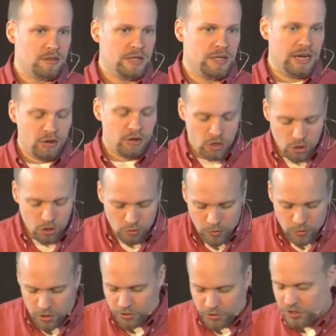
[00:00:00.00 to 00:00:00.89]
Now, who
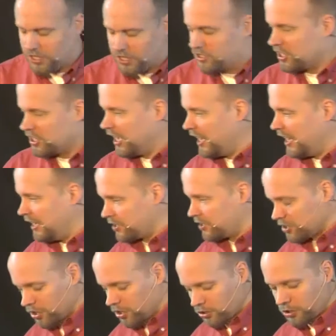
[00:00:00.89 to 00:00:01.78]
were these
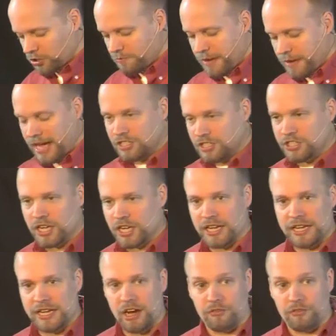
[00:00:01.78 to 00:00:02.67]
guys called the
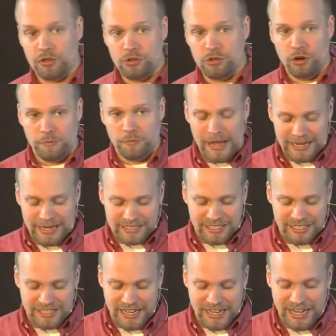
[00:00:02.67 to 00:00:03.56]
Magi? Now, if you go back
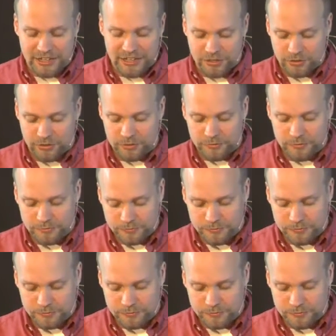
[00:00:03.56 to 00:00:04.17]
to Daniel,